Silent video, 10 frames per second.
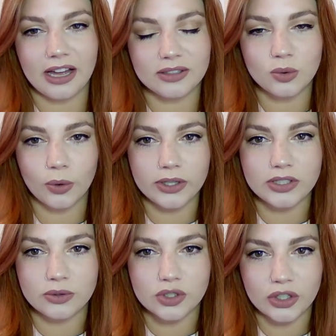towards
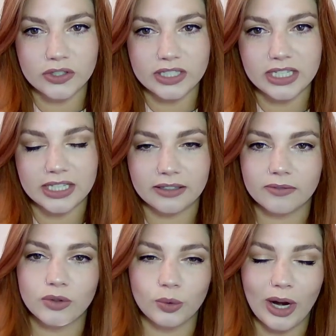New Jersey and
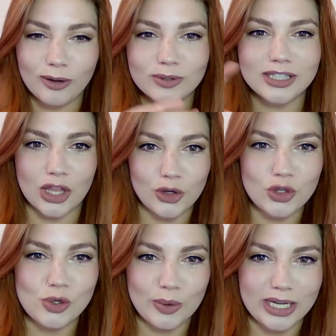throughout southern
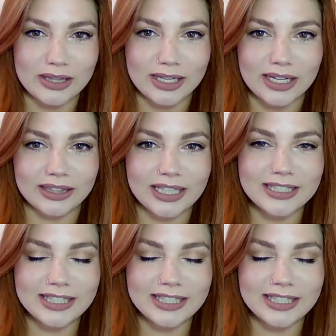New England, and that's